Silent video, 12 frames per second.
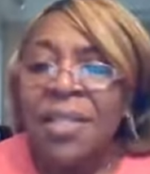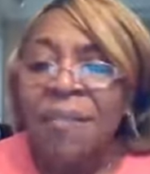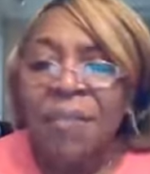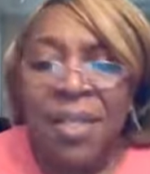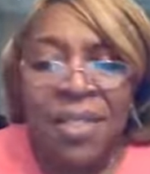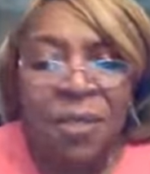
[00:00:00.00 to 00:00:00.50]

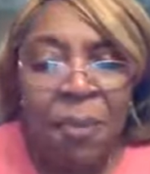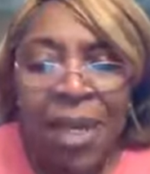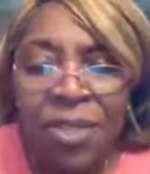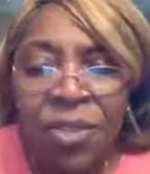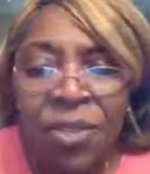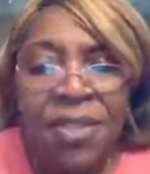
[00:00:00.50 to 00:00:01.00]
something
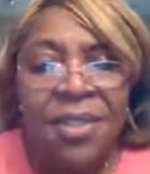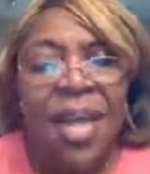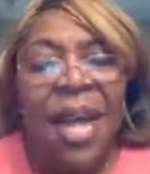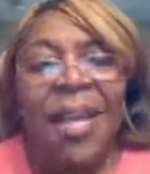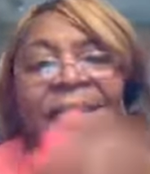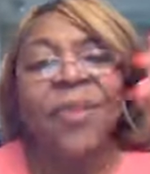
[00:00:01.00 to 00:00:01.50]
special
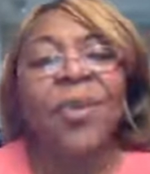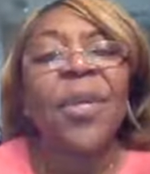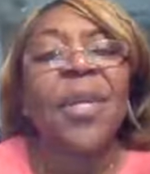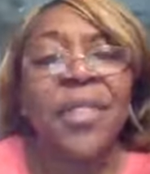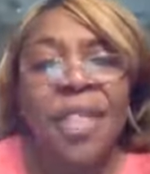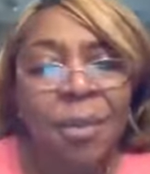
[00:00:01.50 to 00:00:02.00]
inside of you